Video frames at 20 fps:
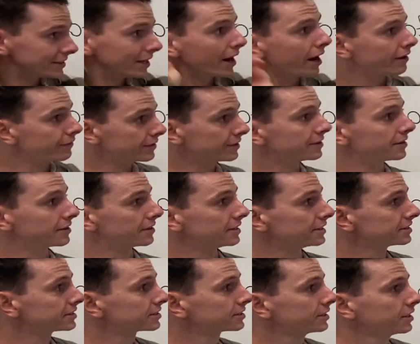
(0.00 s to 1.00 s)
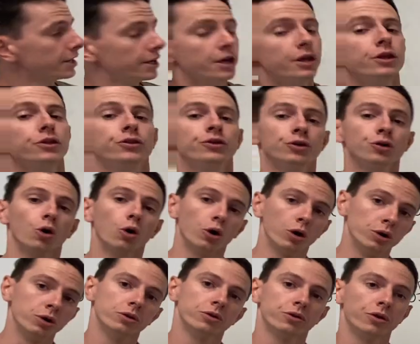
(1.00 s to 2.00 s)
dive into this,
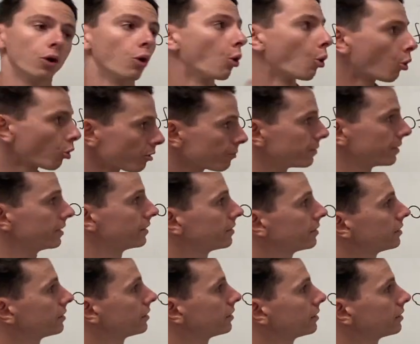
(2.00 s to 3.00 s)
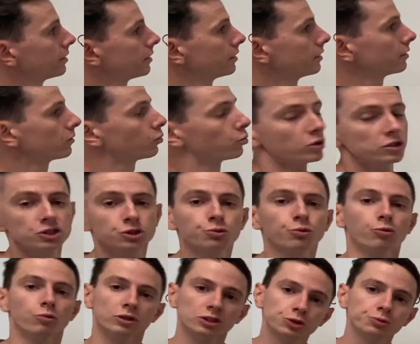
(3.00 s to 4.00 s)
the orbit,
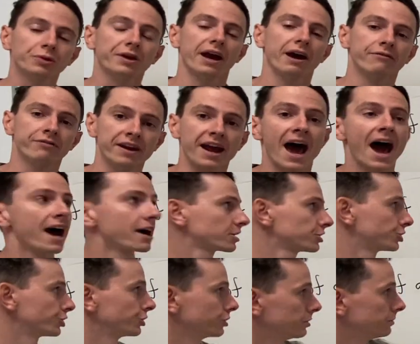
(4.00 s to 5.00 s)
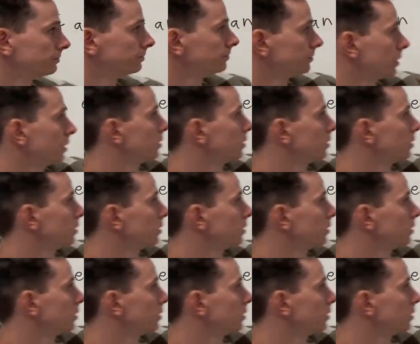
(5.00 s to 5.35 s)
once we have an action,